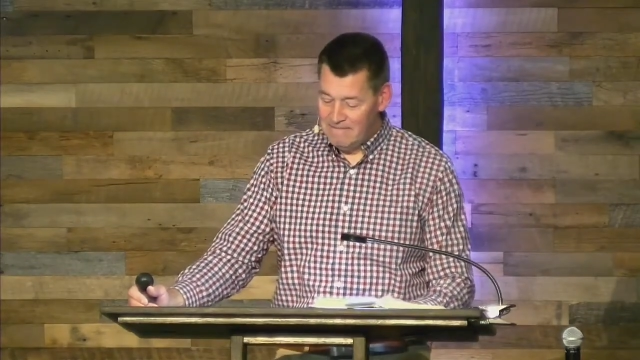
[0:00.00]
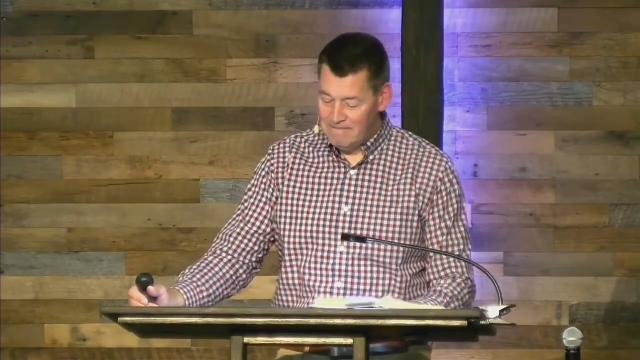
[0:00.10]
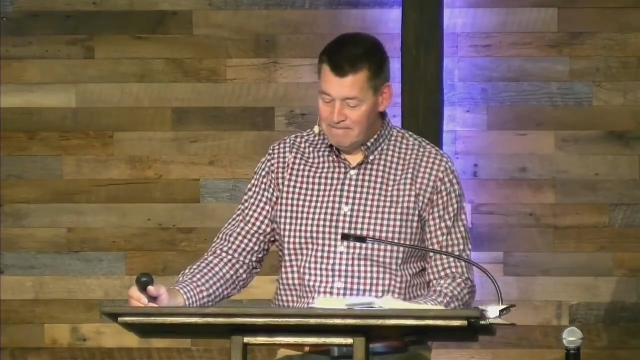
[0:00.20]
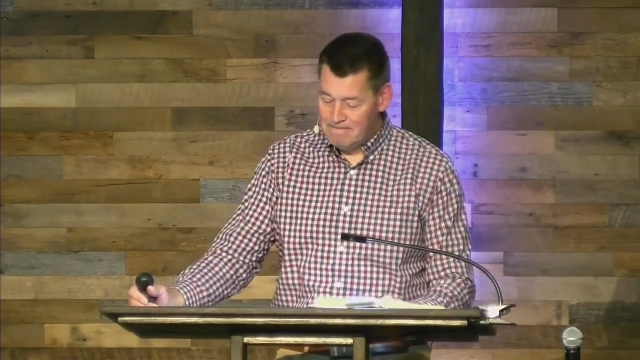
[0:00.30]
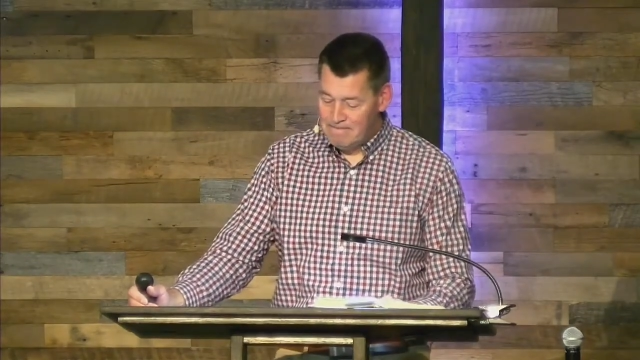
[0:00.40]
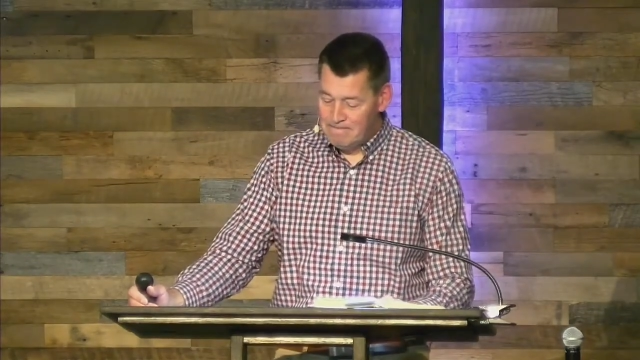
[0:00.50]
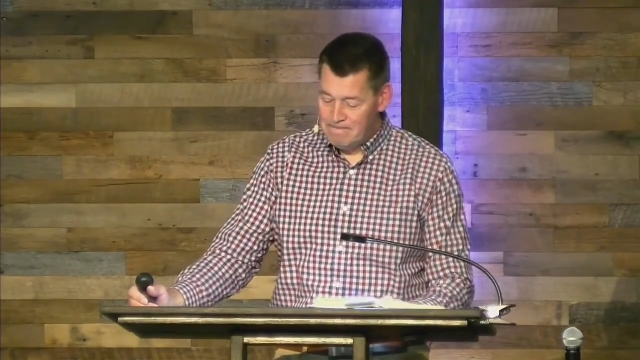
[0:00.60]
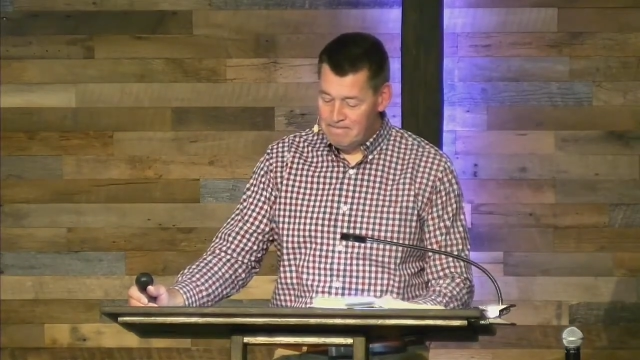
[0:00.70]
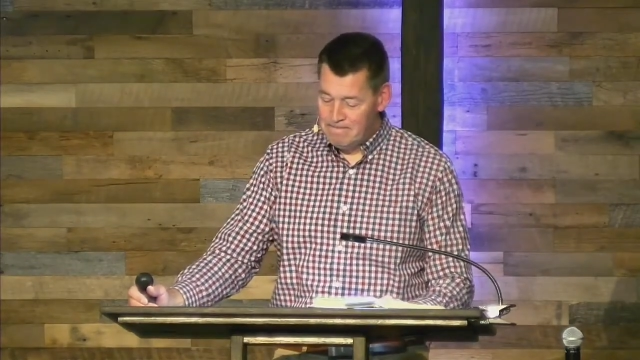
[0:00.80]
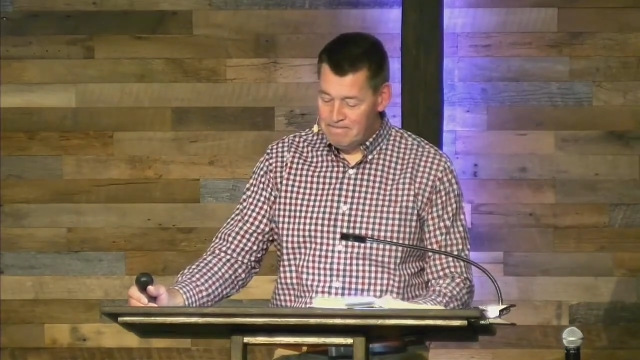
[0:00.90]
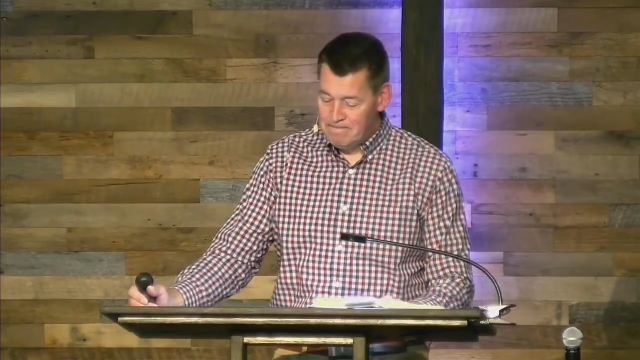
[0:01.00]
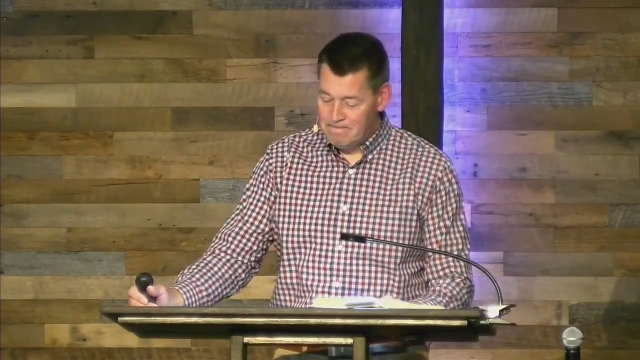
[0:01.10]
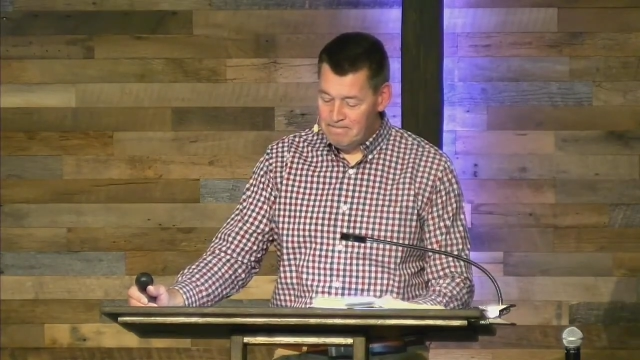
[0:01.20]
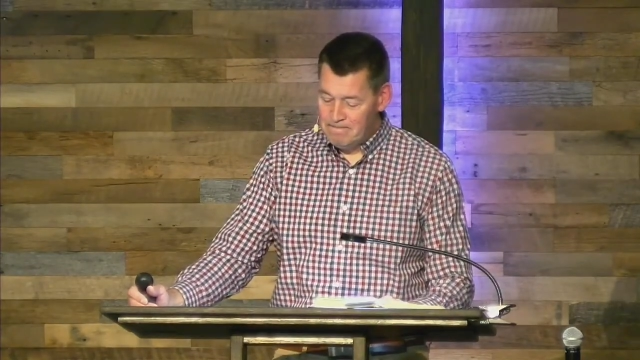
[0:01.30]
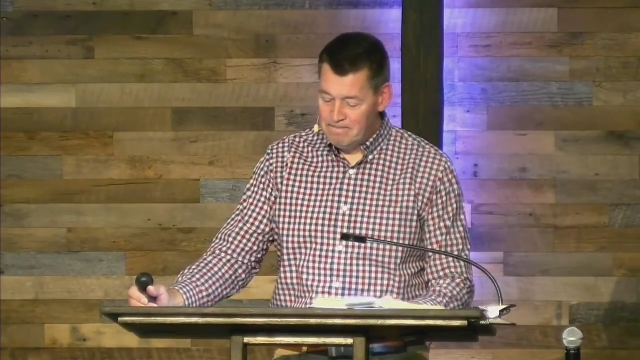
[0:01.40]

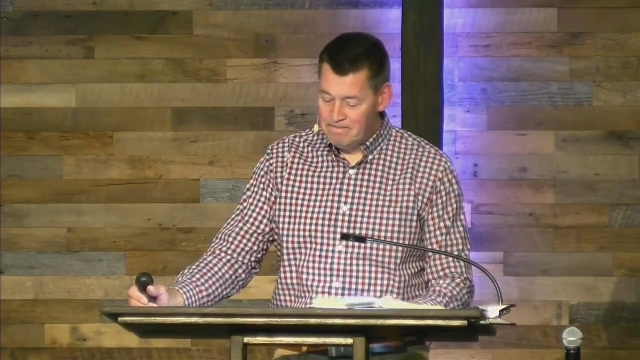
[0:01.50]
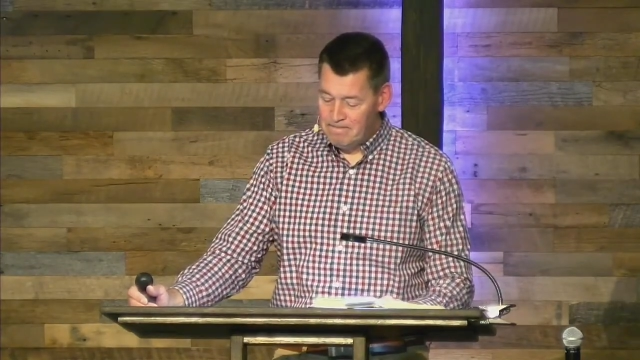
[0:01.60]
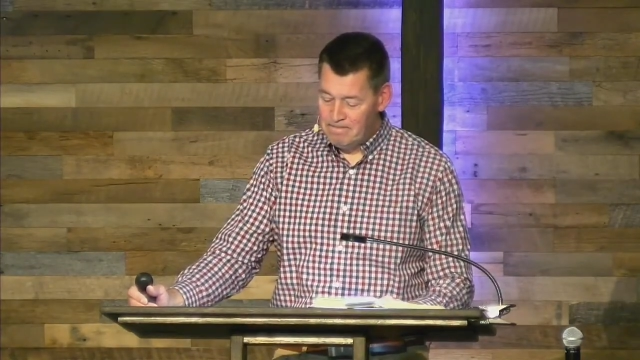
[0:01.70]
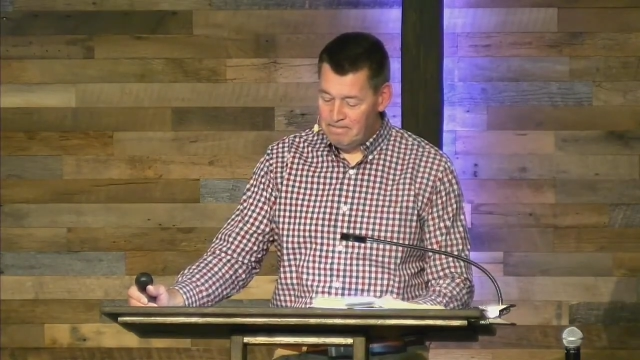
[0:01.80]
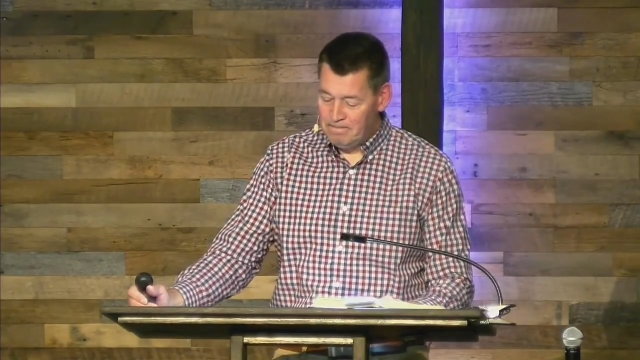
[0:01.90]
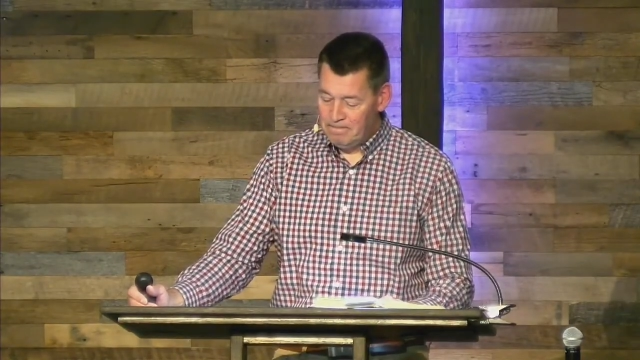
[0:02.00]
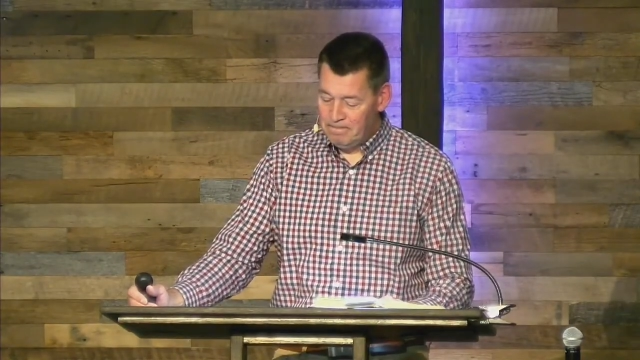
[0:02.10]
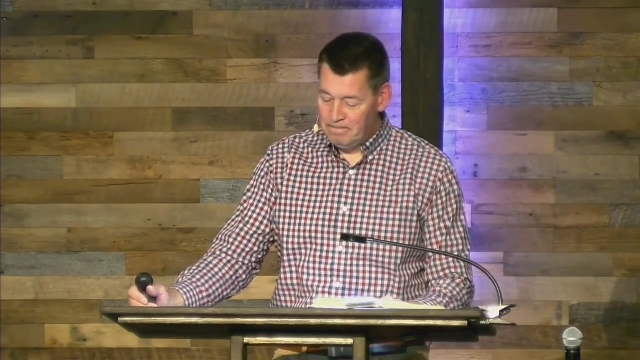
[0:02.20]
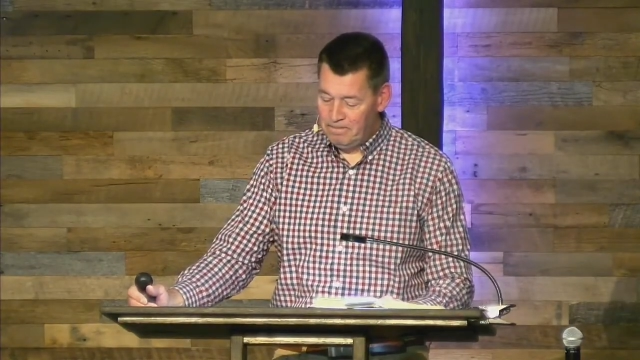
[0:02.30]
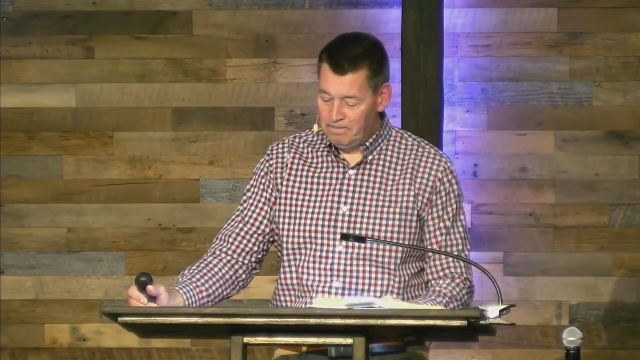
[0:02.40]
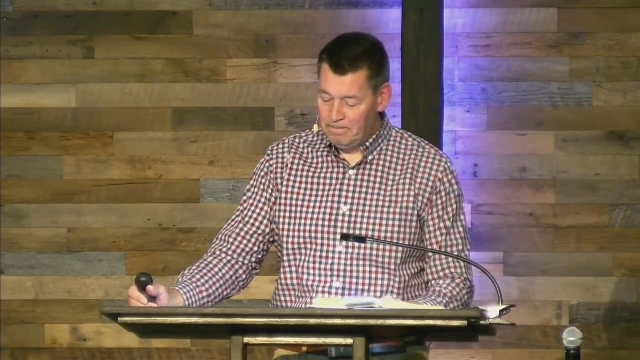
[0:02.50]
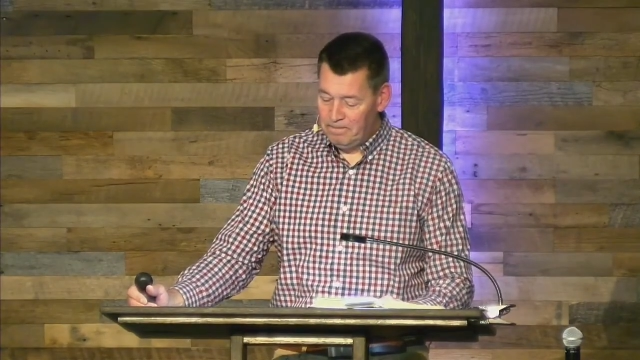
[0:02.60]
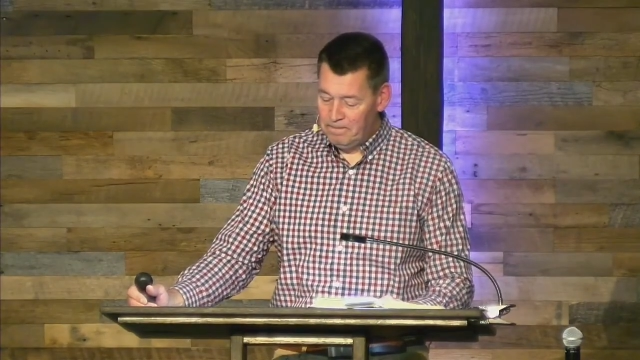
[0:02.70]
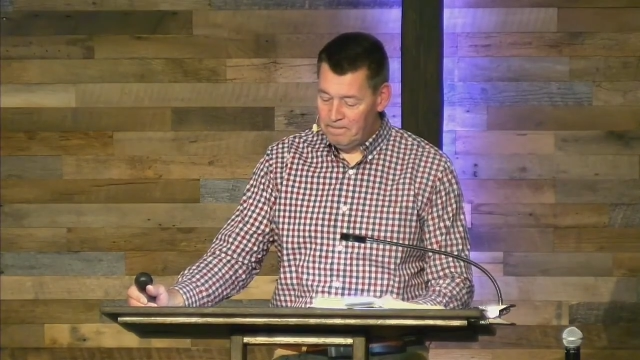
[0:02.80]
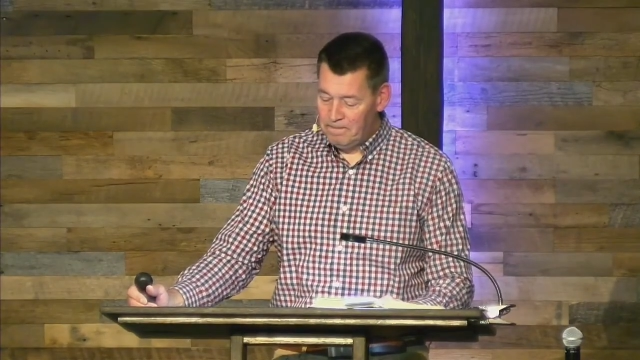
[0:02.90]

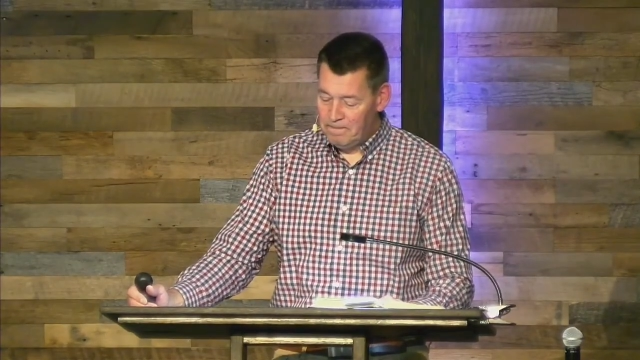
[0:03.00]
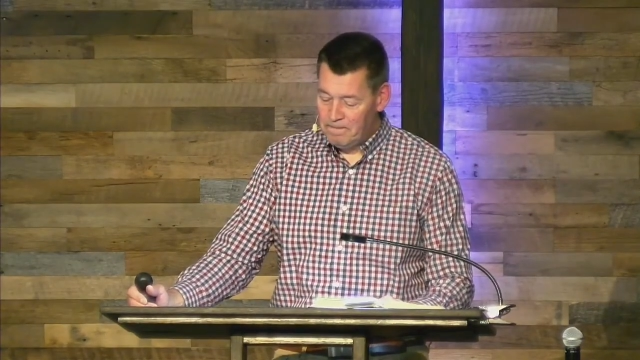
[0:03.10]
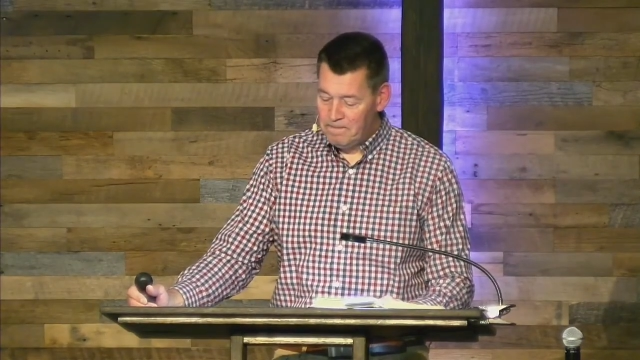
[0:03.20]
(no one is talking)